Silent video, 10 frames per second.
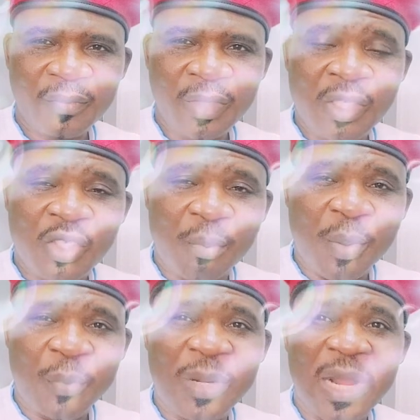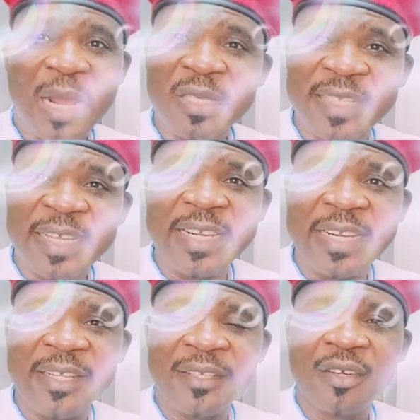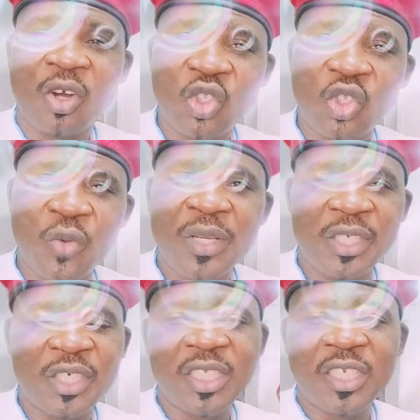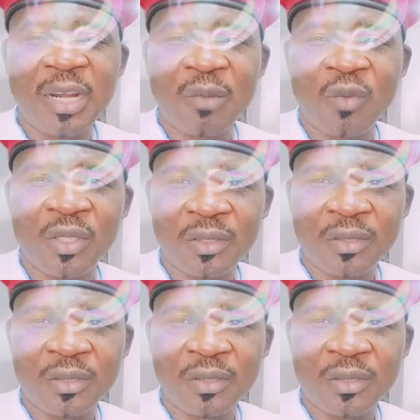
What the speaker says: Some people are mistakenly, unknowingly changing the language.